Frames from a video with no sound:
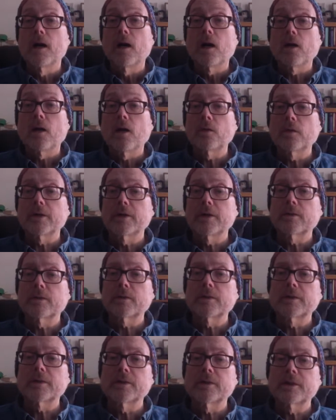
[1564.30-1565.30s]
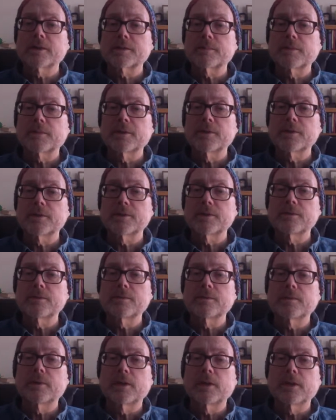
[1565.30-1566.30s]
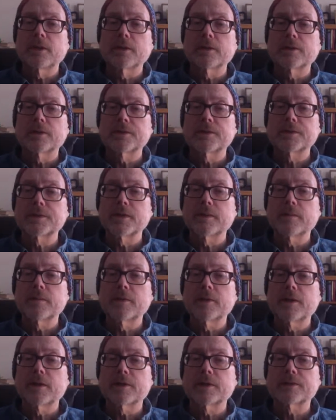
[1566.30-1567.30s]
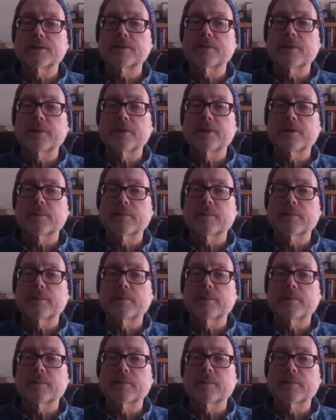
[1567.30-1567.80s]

Ingrid, yes, please do send me that sweater